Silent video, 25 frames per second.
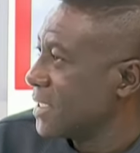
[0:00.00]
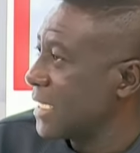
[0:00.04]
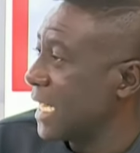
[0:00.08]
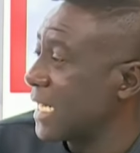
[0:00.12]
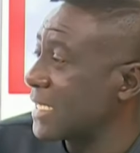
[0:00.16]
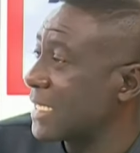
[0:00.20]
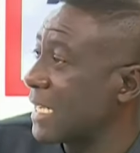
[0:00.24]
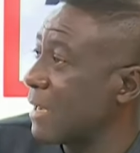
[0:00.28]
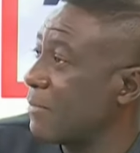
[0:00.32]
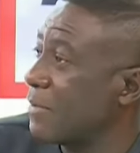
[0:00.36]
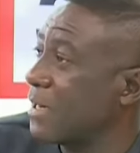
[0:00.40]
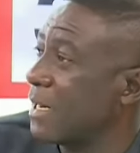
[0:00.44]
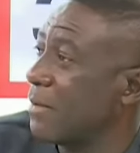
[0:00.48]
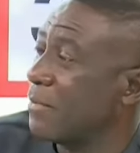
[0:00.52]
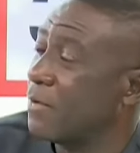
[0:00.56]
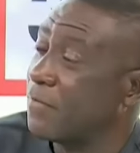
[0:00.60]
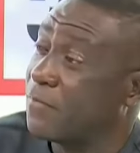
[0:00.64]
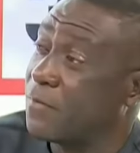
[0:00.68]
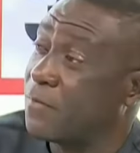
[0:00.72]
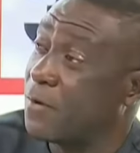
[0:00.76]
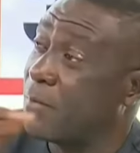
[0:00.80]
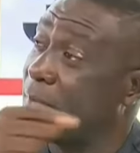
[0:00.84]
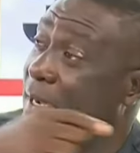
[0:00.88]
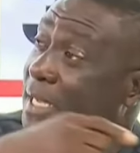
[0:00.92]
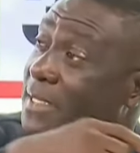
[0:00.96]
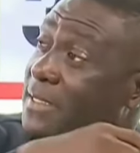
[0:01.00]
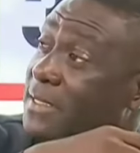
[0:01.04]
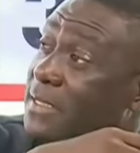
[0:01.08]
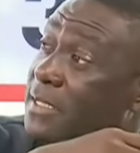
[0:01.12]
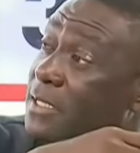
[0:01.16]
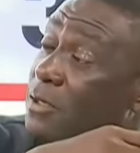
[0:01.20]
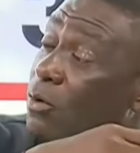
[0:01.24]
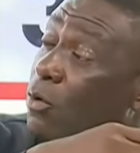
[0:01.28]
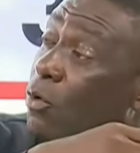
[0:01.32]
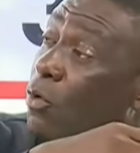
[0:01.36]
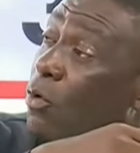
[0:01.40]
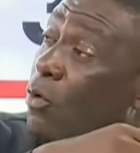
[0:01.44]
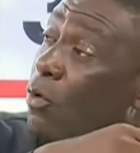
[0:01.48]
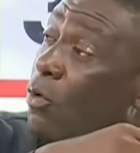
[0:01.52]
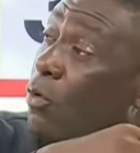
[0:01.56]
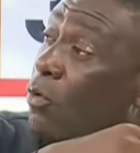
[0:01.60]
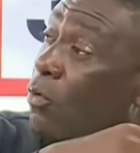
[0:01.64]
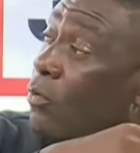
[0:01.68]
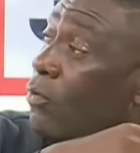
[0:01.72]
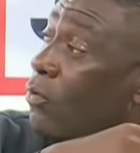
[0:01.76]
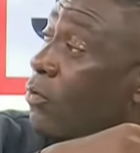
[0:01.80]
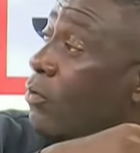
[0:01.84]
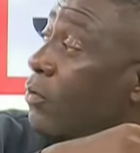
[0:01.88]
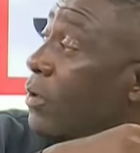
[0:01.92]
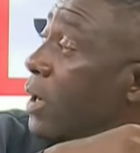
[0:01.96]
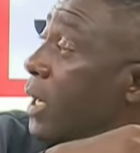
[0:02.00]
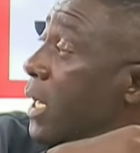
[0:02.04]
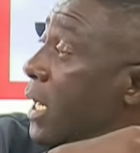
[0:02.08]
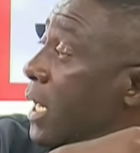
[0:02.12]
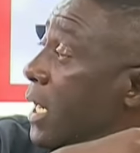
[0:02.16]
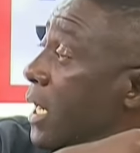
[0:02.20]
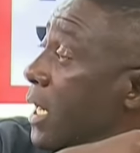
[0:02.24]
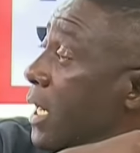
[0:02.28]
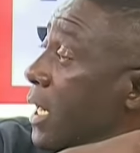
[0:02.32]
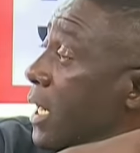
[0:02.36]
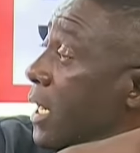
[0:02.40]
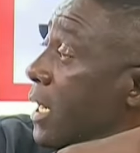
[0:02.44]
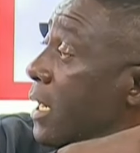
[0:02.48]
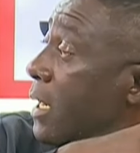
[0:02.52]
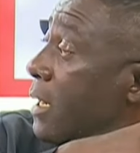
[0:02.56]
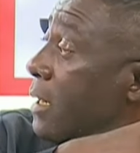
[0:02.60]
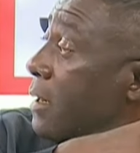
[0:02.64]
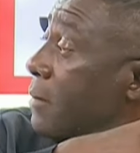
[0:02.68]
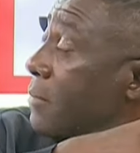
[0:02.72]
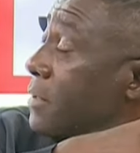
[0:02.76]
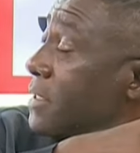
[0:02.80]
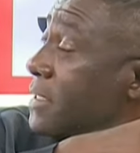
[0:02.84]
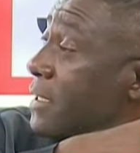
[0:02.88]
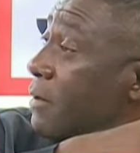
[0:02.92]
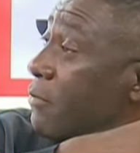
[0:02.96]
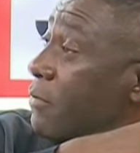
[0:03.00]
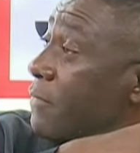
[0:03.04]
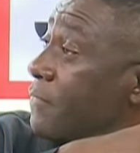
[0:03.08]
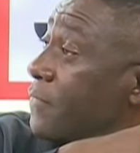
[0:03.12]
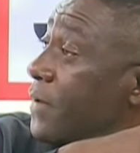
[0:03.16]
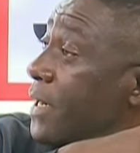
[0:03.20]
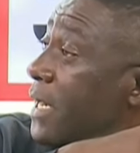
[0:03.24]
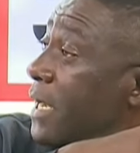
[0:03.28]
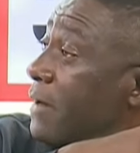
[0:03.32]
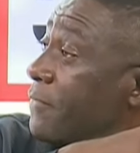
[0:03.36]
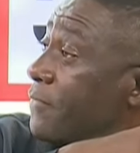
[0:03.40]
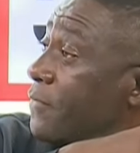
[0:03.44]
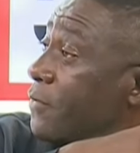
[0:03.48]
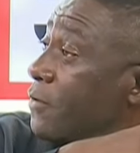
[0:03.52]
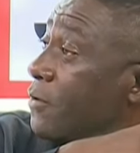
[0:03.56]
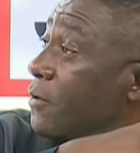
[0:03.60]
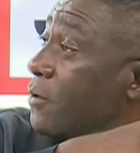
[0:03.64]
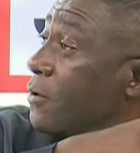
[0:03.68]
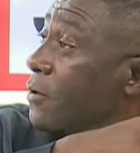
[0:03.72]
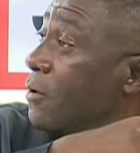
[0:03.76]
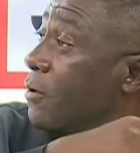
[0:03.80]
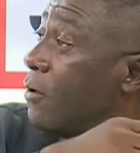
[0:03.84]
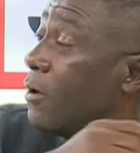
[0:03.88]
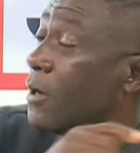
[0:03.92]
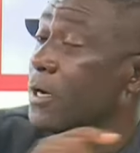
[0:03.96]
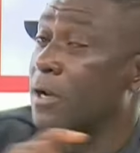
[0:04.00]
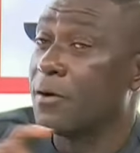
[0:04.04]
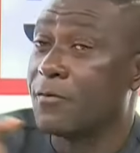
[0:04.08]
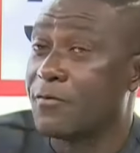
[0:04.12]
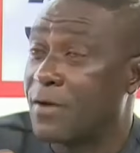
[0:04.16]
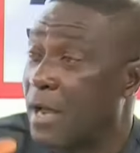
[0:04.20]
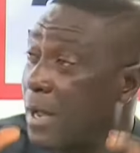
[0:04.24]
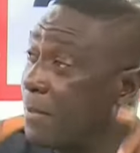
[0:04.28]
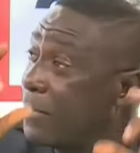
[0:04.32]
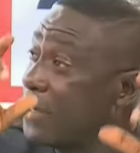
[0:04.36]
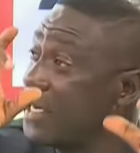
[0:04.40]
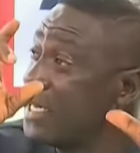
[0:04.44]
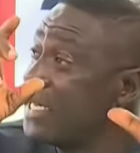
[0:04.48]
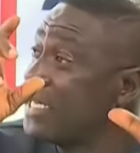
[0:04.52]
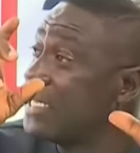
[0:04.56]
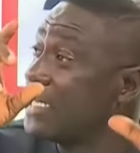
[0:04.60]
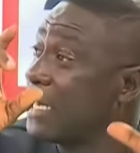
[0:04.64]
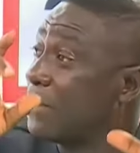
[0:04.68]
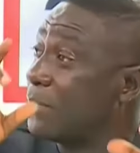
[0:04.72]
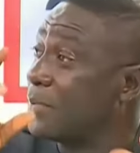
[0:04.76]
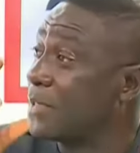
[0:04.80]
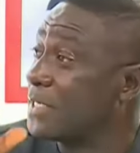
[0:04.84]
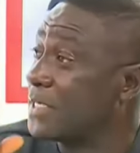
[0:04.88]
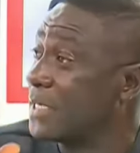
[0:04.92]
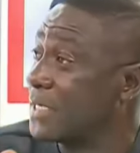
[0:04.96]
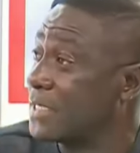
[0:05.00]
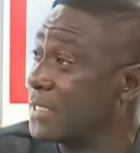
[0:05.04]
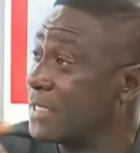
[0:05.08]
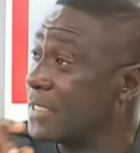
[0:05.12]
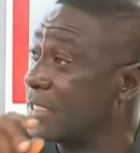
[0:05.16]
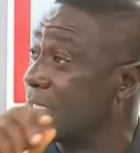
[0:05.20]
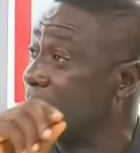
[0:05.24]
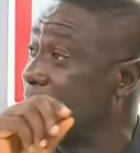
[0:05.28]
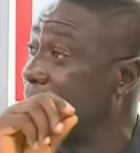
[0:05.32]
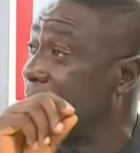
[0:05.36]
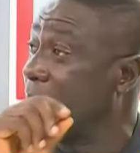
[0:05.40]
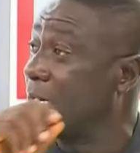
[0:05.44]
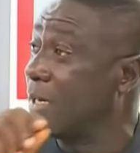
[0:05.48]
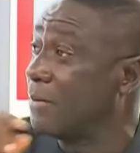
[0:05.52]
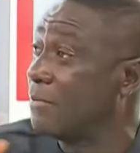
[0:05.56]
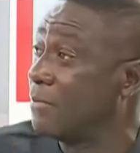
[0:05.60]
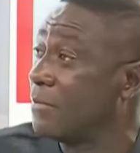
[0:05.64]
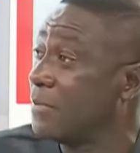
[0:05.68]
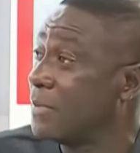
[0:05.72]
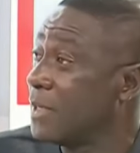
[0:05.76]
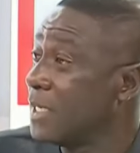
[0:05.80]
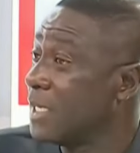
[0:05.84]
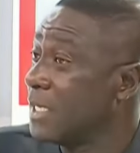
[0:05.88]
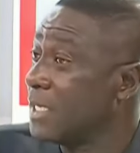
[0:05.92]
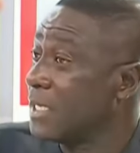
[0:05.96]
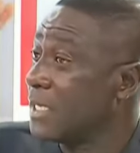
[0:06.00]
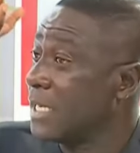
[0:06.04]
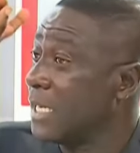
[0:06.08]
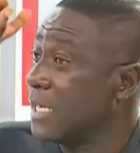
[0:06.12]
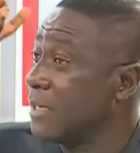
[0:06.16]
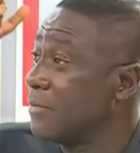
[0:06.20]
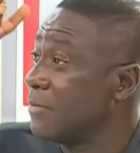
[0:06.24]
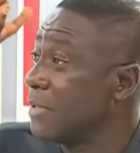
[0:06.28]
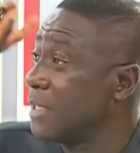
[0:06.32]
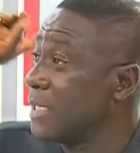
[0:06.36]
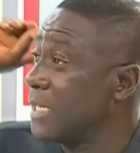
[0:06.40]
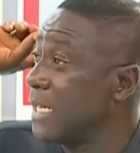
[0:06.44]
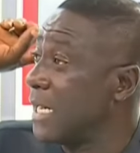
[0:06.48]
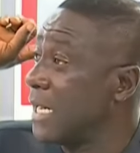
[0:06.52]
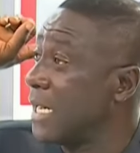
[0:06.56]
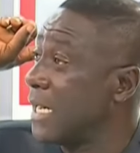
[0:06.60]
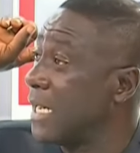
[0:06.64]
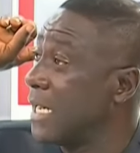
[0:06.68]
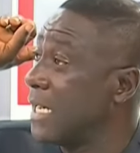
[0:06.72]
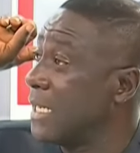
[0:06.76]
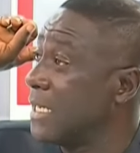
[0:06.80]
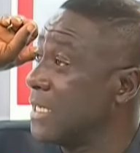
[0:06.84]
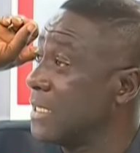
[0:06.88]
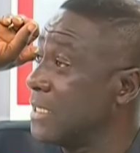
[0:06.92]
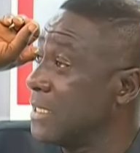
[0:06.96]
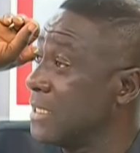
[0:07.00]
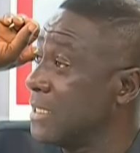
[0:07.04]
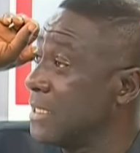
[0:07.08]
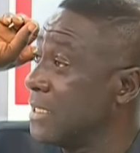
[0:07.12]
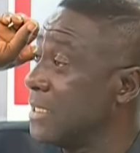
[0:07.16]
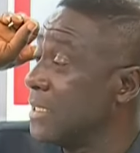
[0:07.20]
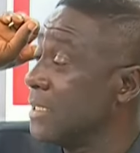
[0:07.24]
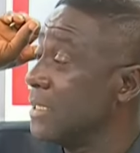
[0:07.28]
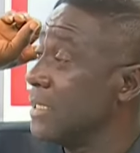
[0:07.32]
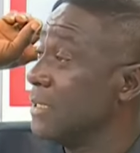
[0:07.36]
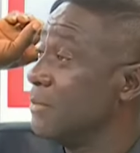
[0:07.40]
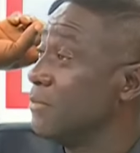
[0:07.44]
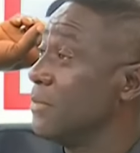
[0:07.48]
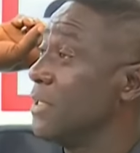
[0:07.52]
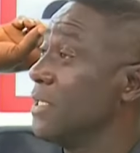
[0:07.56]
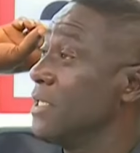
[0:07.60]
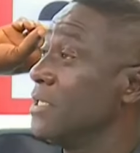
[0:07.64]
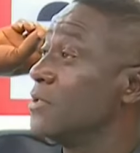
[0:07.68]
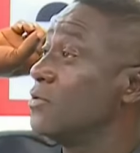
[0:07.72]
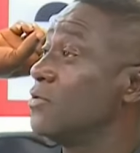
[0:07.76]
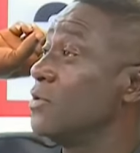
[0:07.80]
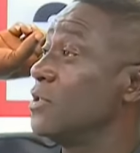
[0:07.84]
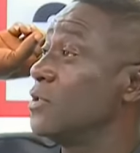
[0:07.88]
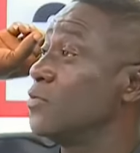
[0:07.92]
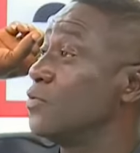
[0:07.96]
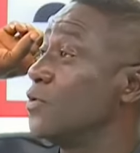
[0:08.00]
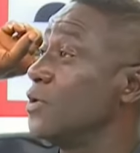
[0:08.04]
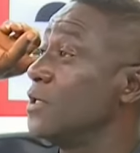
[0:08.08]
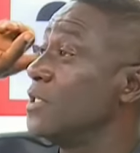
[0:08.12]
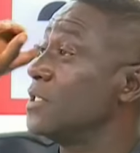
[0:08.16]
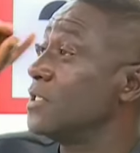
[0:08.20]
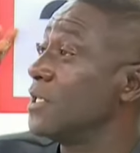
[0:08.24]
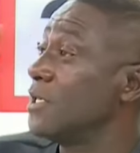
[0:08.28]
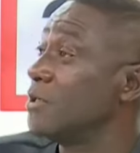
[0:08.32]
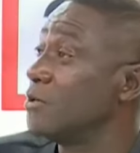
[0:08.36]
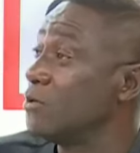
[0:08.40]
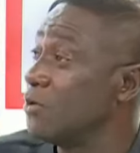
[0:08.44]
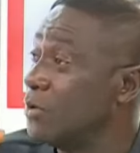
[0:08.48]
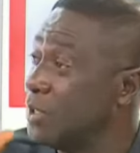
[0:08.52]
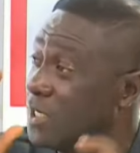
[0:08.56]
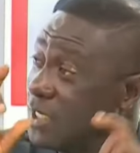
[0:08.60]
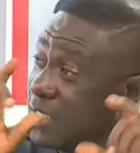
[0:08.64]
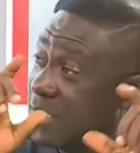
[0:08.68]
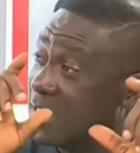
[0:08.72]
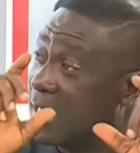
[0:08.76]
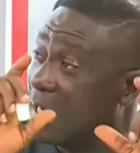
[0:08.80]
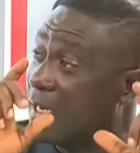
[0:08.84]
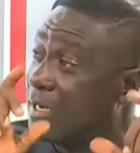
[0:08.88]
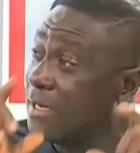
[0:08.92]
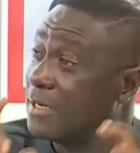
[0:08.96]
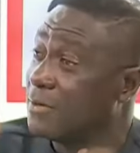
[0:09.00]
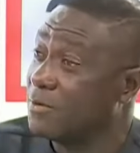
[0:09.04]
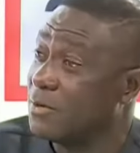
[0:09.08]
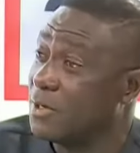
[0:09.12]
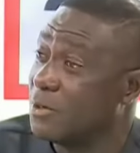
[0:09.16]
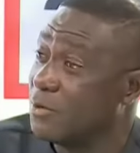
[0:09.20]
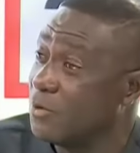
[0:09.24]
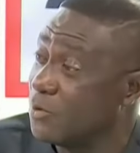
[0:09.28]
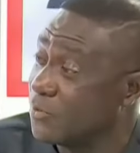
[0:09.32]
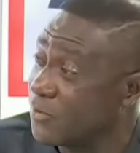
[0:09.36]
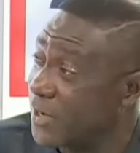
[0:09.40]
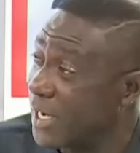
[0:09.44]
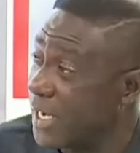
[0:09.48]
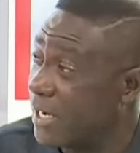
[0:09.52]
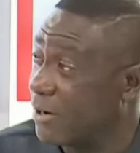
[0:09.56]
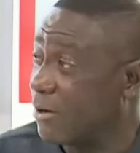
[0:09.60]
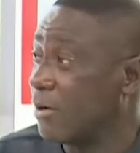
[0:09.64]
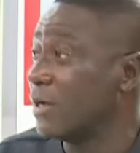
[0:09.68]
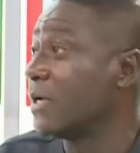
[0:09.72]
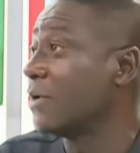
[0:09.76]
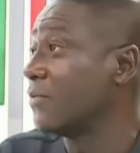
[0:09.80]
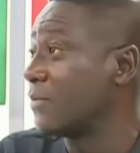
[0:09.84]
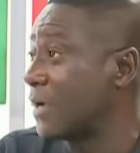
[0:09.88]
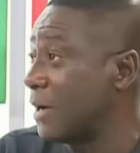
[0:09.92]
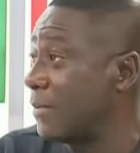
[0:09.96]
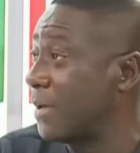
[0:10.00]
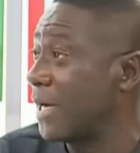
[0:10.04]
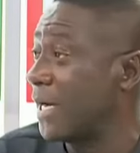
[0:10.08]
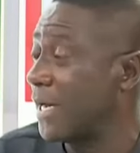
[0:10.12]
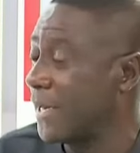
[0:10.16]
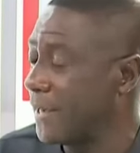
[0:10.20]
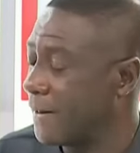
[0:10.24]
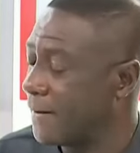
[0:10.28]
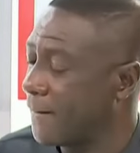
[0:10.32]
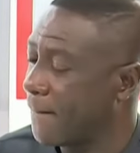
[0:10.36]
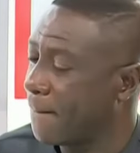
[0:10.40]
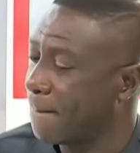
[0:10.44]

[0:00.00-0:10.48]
Saturday, I'm a former COO, Mr. Winfred Afo. Only tram in ninja pictures in Tabanam, Yadimeda, a ministry's police station, ninja, you know, try only trabai.